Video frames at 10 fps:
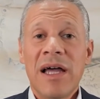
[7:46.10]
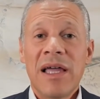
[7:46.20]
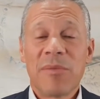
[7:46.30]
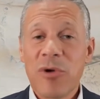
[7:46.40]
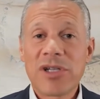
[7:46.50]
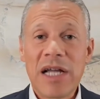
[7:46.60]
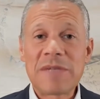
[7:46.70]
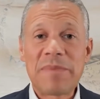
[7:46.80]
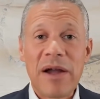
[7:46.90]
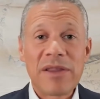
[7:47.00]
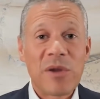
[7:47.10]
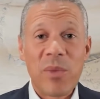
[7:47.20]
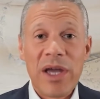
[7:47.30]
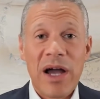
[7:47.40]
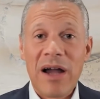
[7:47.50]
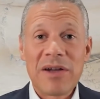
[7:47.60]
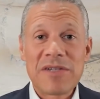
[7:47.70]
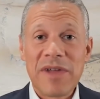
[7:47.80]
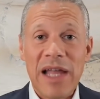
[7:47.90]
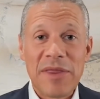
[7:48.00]
The more transparent that we are
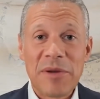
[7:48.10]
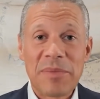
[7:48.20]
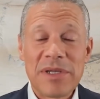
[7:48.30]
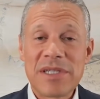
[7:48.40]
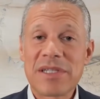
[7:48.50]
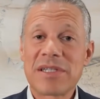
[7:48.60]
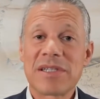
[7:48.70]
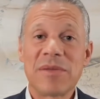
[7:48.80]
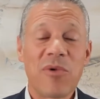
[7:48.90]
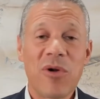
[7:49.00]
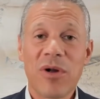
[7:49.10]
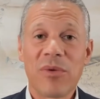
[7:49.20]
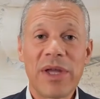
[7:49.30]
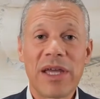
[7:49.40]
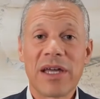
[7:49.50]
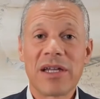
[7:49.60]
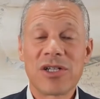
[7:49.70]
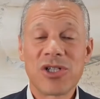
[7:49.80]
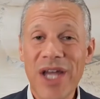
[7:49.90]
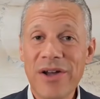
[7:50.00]
as philanthropists, the more we can
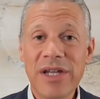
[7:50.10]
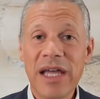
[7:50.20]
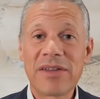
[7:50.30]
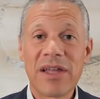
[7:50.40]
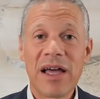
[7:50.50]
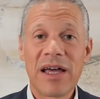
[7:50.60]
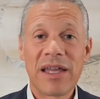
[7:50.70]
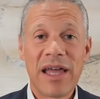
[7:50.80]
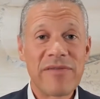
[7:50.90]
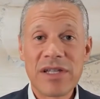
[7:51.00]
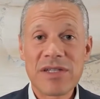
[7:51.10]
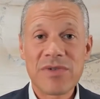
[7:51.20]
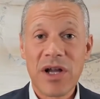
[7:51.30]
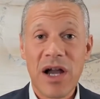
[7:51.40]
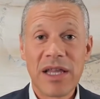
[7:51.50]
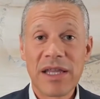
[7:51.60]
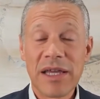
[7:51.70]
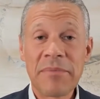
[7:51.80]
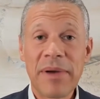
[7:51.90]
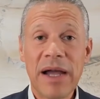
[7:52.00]
share data and evidence regarding the
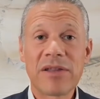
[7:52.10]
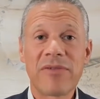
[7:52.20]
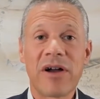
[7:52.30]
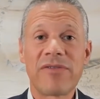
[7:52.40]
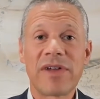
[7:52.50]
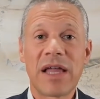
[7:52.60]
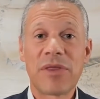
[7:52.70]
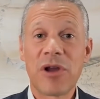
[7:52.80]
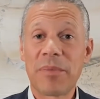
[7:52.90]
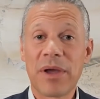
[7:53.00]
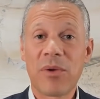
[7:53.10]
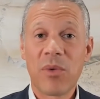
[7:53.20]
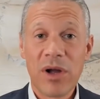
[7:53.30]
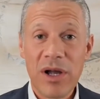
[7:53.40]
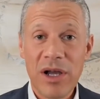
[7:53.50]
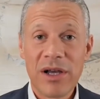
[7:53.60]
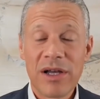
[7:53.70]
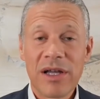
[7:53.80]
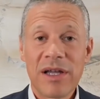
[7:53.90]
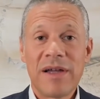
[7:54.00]
impact of our philanthropic work,
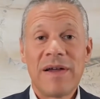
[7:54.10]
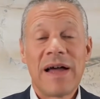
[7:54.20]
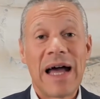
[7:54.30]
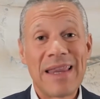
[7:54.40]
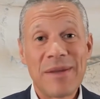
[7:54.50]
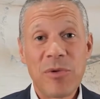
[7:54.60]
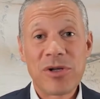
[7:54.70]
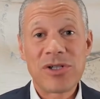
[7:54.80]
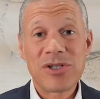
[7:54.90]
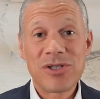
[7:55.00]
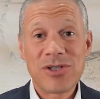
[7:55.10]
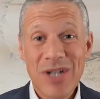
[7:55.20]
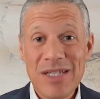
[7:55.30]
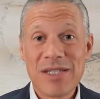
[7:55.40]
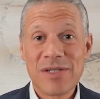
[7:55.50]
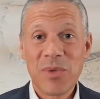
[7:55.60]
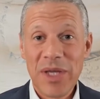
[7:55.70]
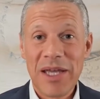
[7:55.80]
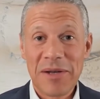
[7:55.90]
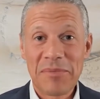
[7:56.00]
and the more trust
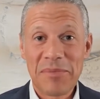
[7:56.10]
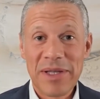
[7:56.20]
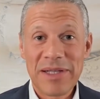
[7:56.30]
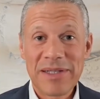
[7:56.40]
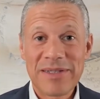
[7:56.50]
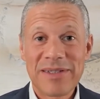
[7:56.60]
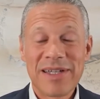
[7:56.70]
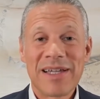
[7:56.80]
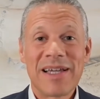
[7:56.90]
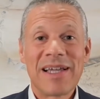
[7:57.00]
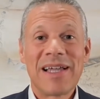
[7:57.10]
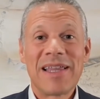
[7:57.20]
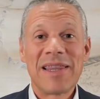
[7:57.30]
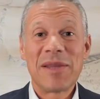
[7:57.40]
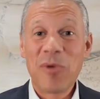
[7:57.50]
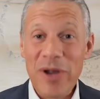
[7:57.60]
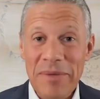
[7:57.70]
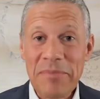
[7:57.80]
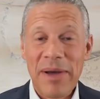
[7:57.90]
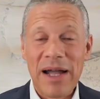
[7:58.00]
we can build, the more
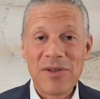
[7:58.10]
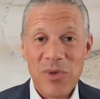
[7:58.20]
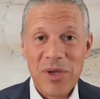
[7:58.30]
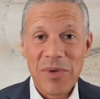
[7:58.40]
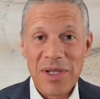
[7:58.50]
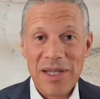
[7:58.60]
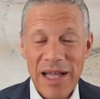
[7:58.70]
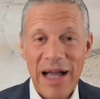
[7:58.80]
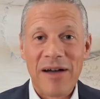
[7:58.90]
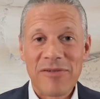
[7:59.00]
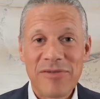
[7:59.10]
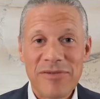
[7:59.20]
impact we will have.